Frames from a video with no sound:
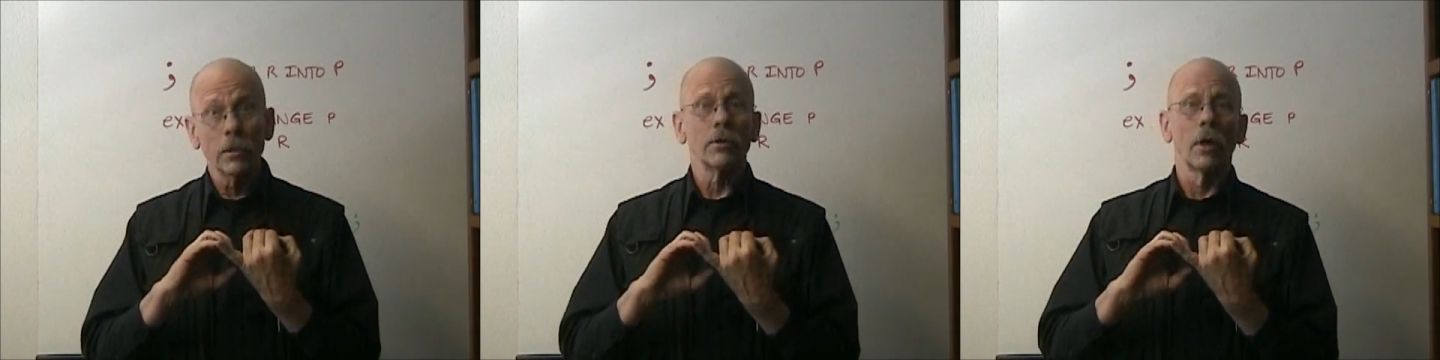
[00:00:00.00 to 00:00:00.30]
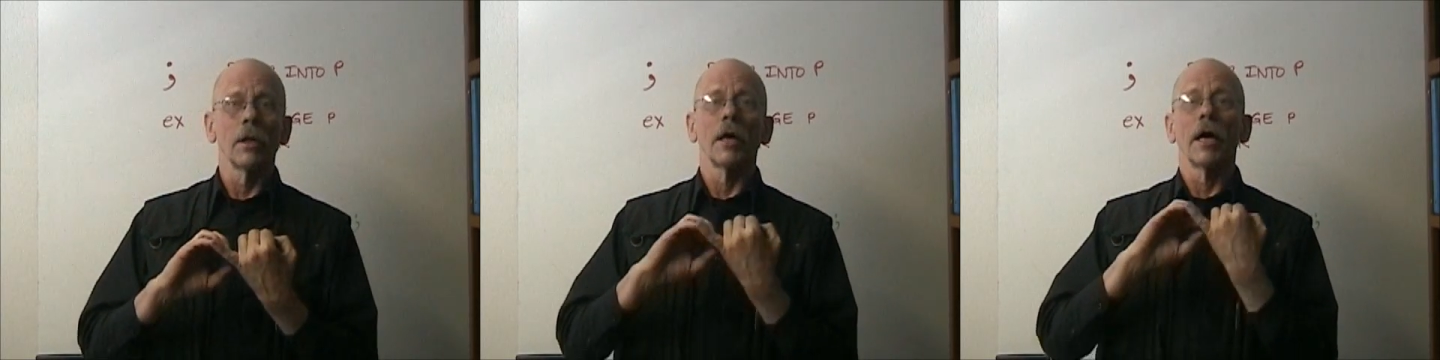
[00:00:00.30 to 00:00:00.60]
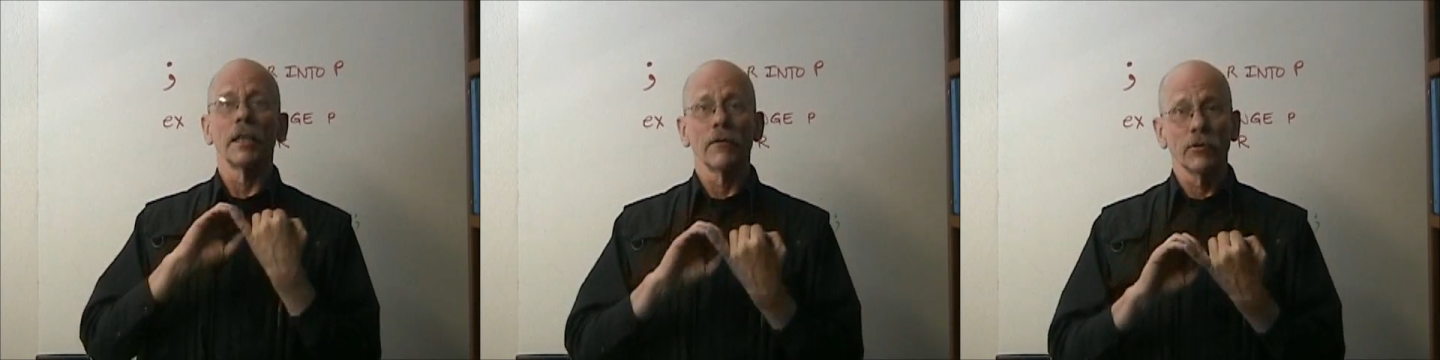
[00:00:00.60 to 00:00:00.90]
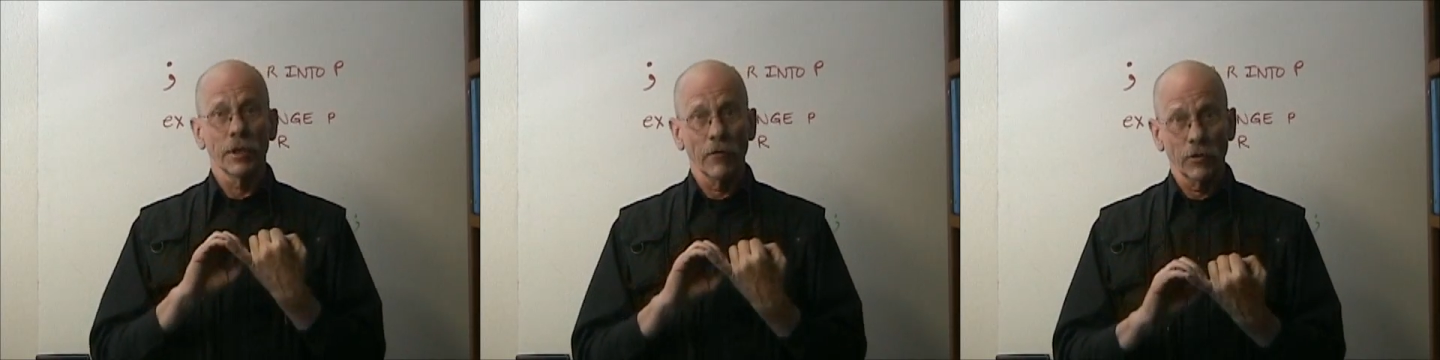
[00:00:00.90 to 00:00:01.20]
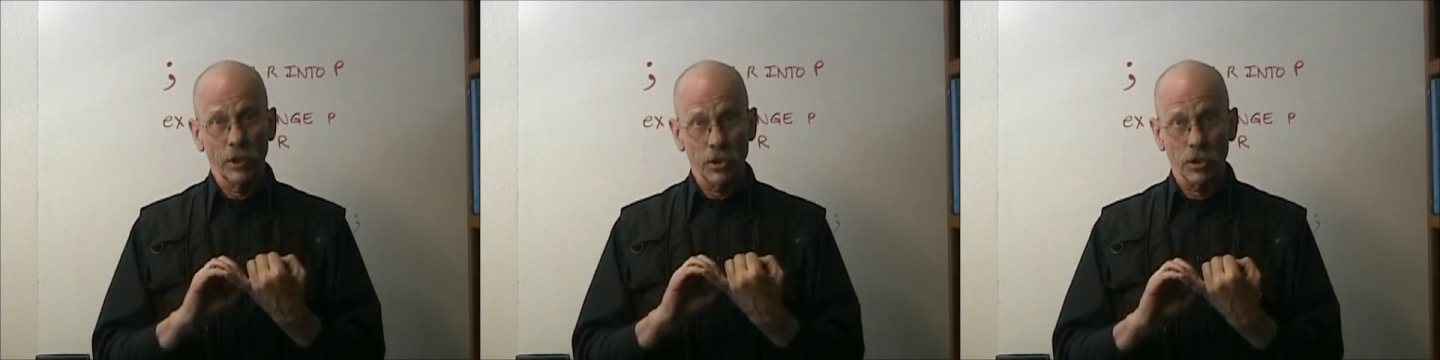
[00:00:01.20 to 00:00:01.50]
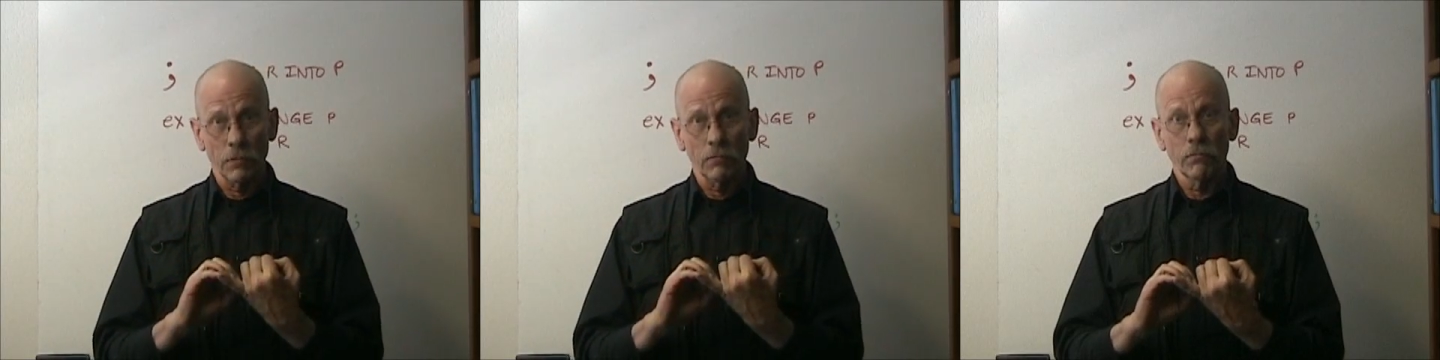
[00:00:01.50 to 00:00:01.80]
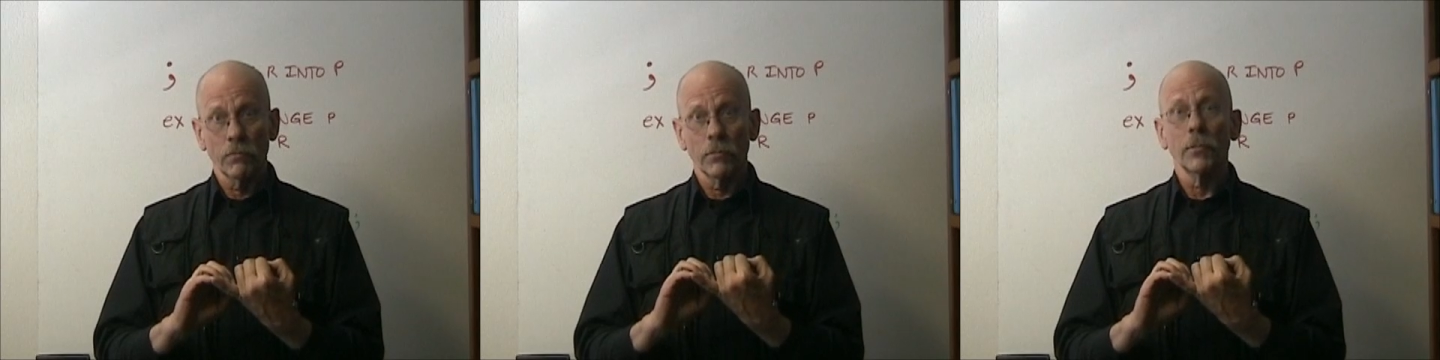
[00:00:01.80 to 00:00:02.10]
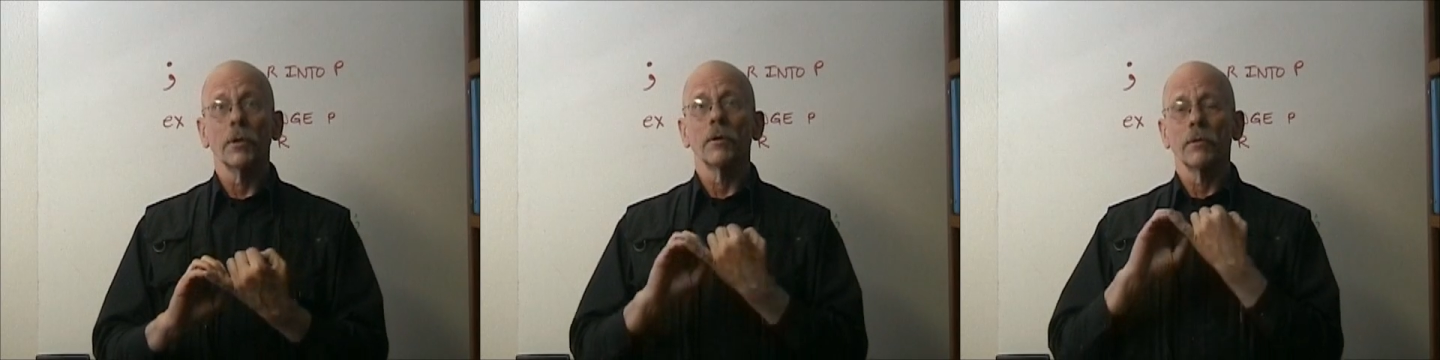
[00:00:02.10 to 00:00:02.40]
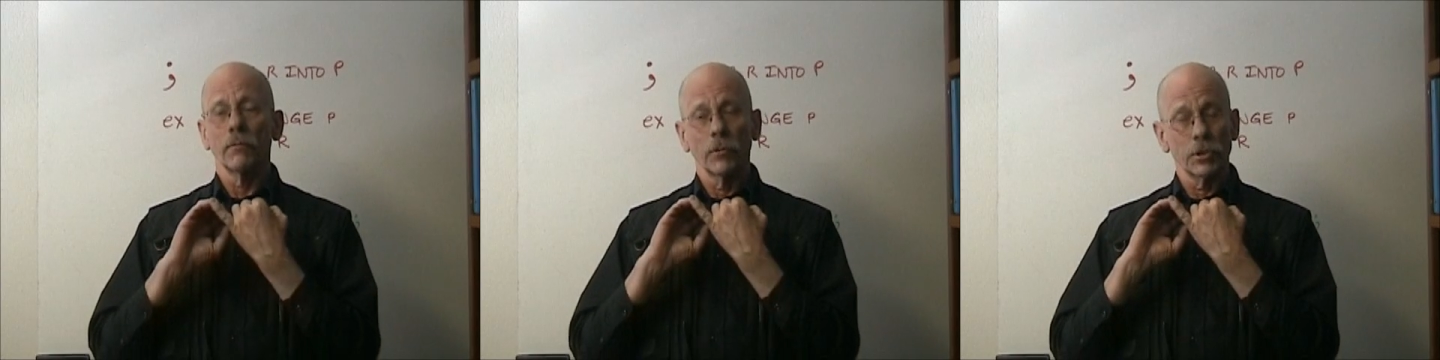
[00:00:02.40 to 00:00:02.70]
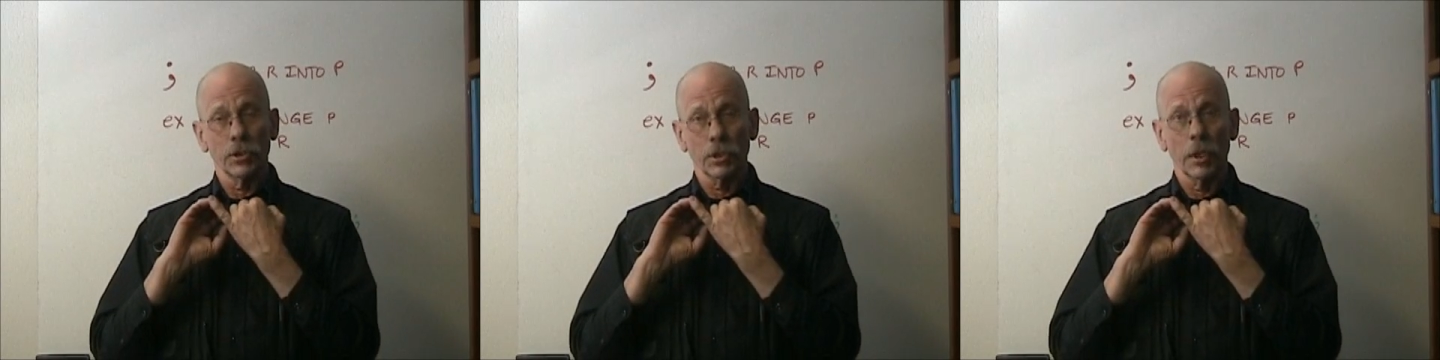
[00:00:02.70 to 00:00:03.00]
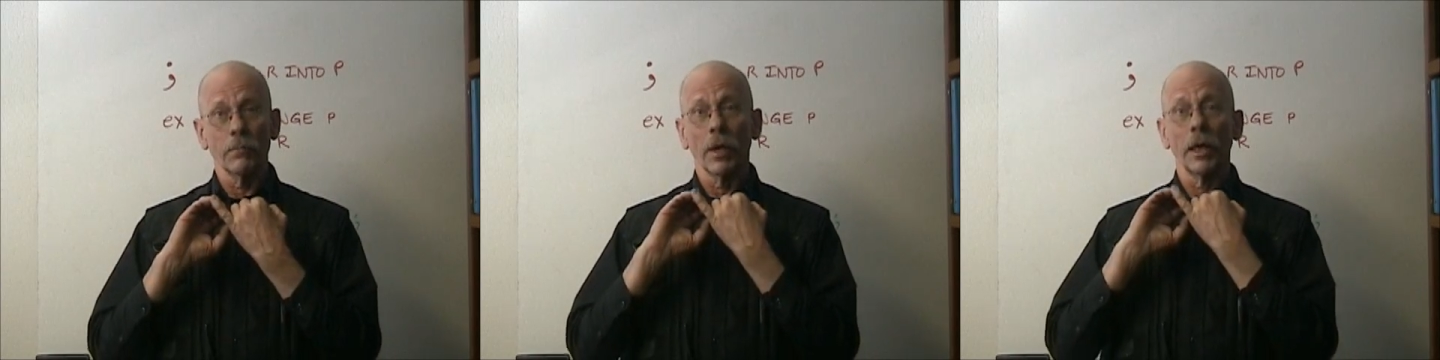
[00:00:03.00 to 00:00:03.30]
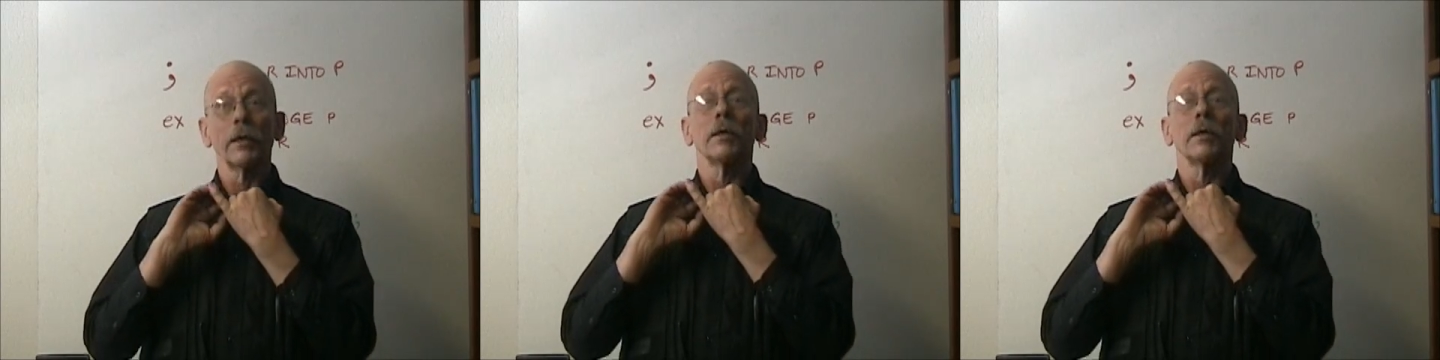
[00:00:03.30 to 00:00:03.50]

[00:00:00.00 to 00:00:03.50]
high-level definition, which is done by